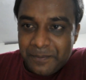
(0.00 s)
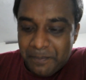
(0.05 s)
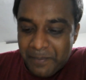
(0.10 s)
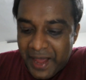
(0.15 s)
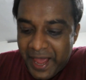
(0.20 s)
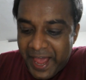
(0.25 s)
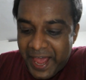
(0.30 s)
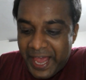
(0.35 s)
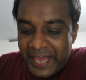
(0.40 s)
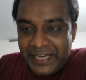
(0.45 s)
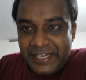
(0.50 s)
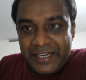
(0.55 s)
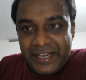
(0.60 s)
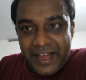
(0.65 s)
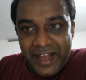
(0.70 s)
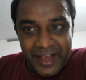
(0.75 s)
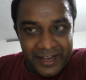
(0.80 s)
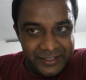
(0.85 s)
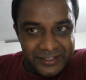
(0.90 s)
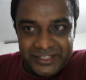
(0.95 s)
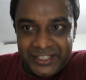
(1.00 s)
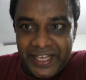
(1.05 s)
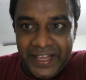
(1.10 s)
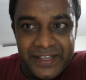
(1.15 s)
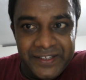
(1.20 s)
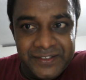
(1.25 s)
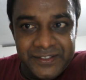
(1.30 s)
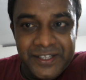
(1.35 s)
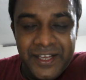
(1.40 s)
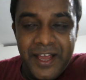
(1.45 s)
man and
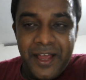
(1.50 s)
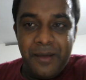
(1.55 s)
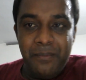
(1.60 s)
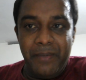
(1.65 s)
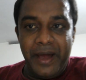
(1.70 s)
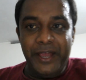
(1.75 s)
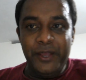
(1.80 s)
things by